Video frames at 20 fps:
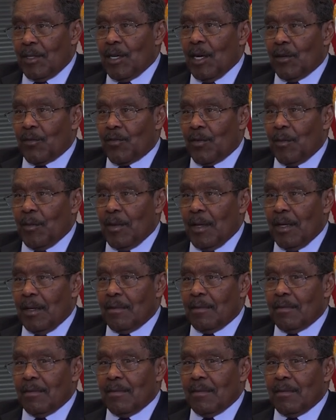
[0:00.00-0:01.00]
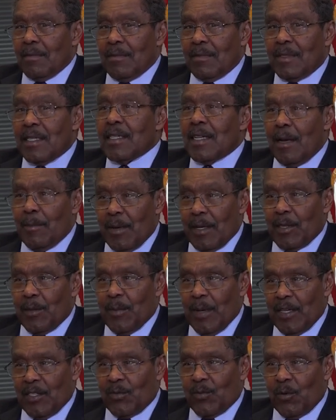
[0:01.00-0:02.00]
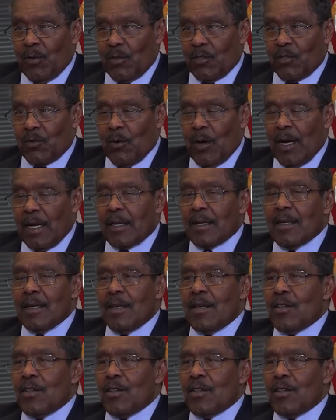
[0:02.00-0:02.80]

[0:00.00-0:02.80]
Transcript: cut from did not make the baseball squad.